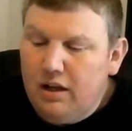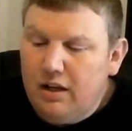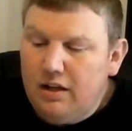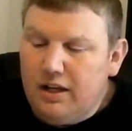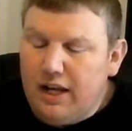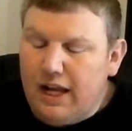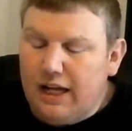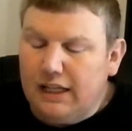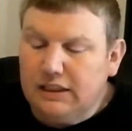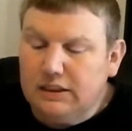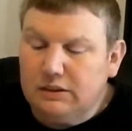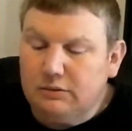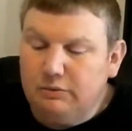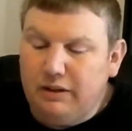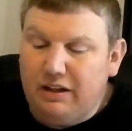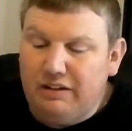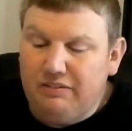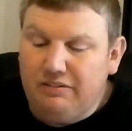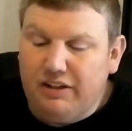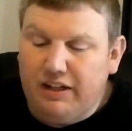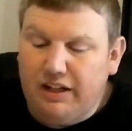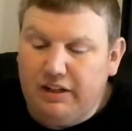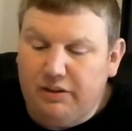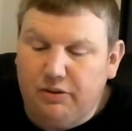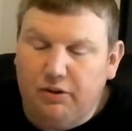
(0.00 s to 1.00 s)
Next, we have
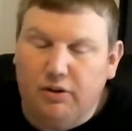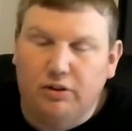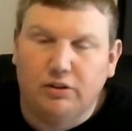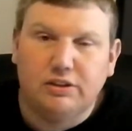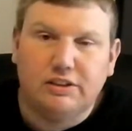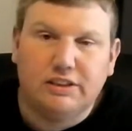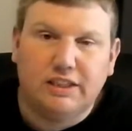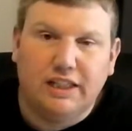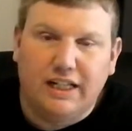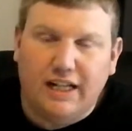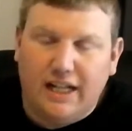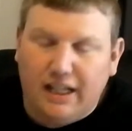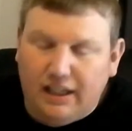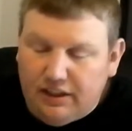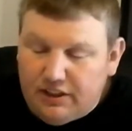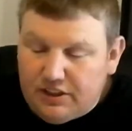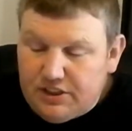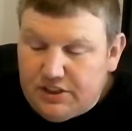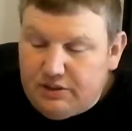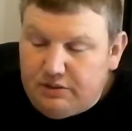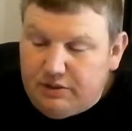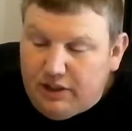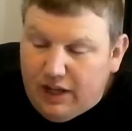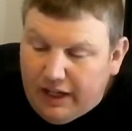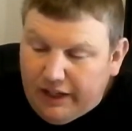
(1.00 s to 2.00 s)
the 3rd seed
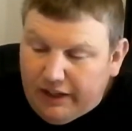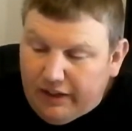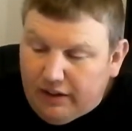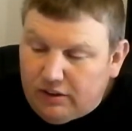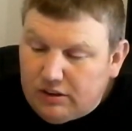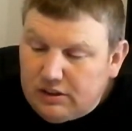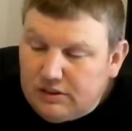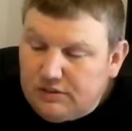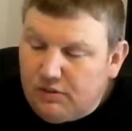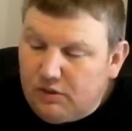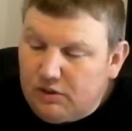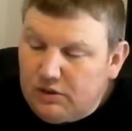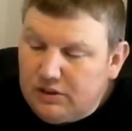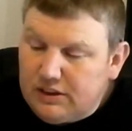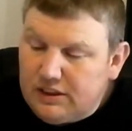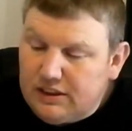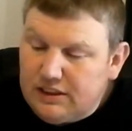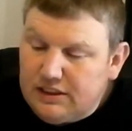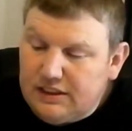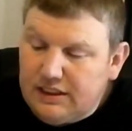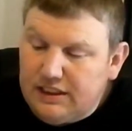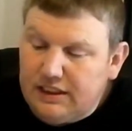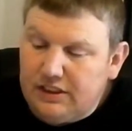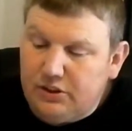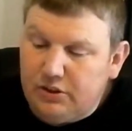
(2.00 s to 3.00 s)
LSU Tigers
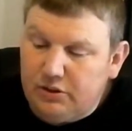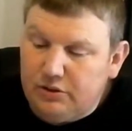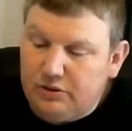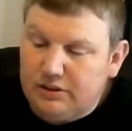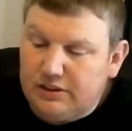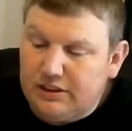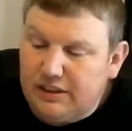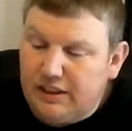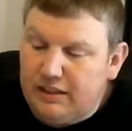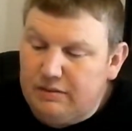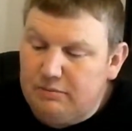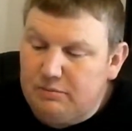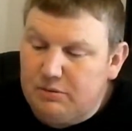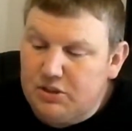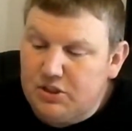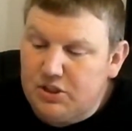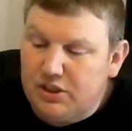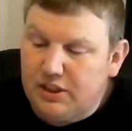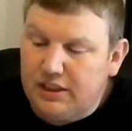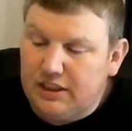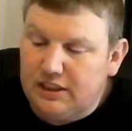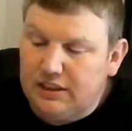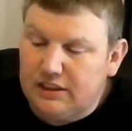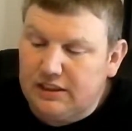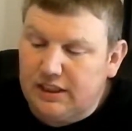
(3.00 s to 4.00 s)
versus the 2 seed
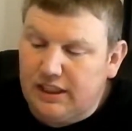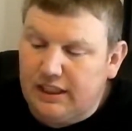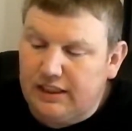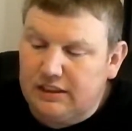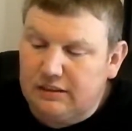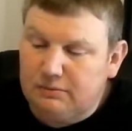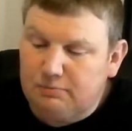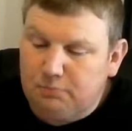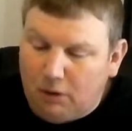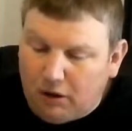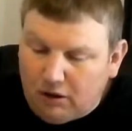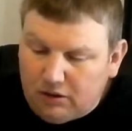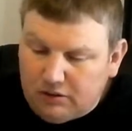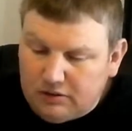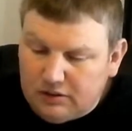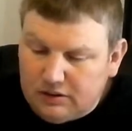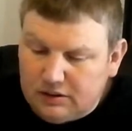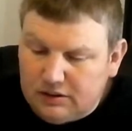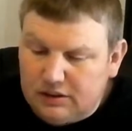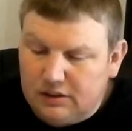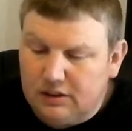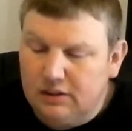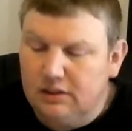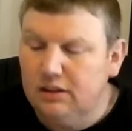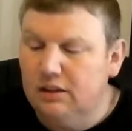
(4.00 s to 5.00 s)
Michigan State
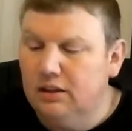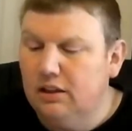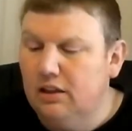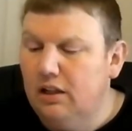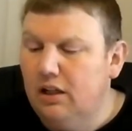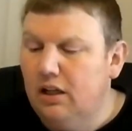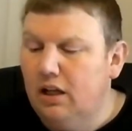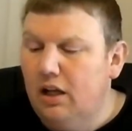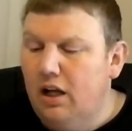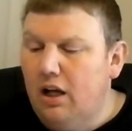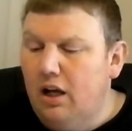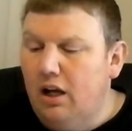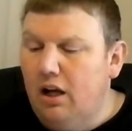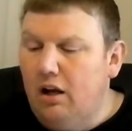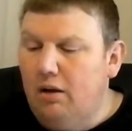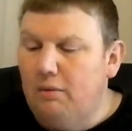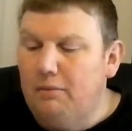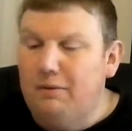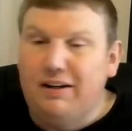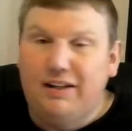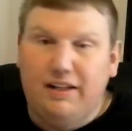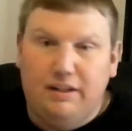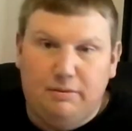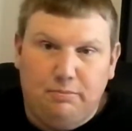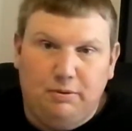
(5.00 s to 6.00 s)
Spartans.
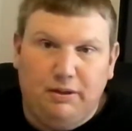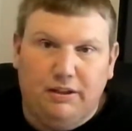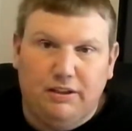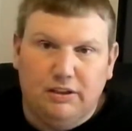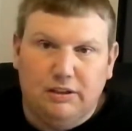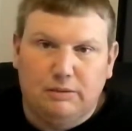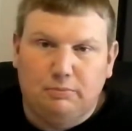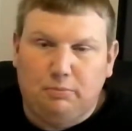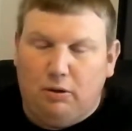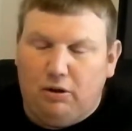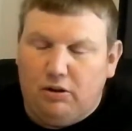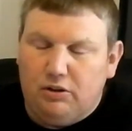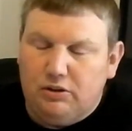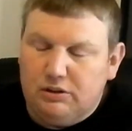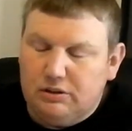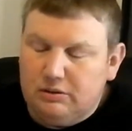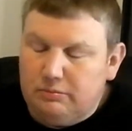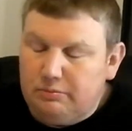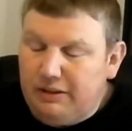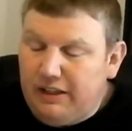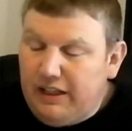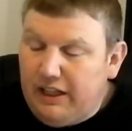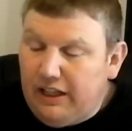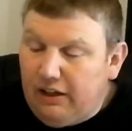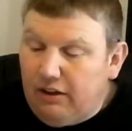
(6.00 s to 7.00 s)
I did pick the Spartans to
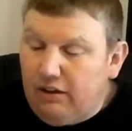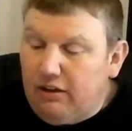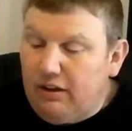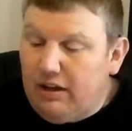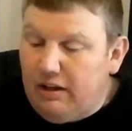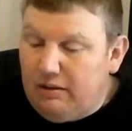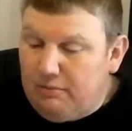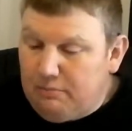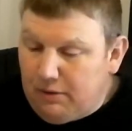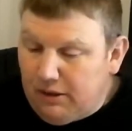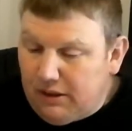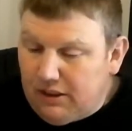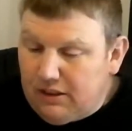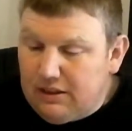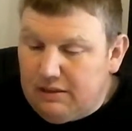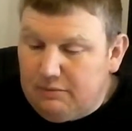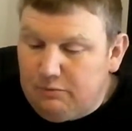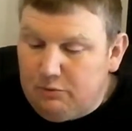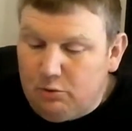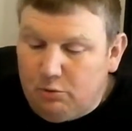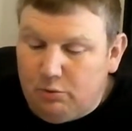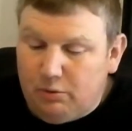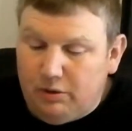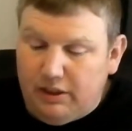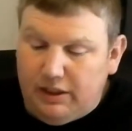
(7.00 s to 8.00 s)
be here, and I'm picking them
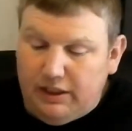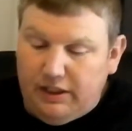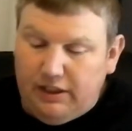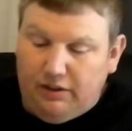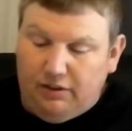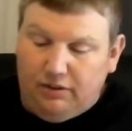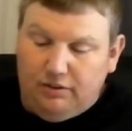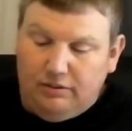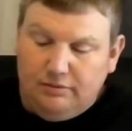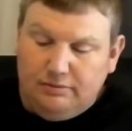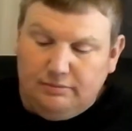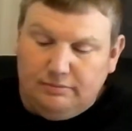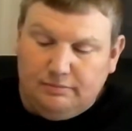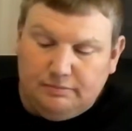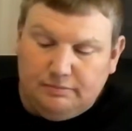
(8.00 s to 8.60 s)
to win here.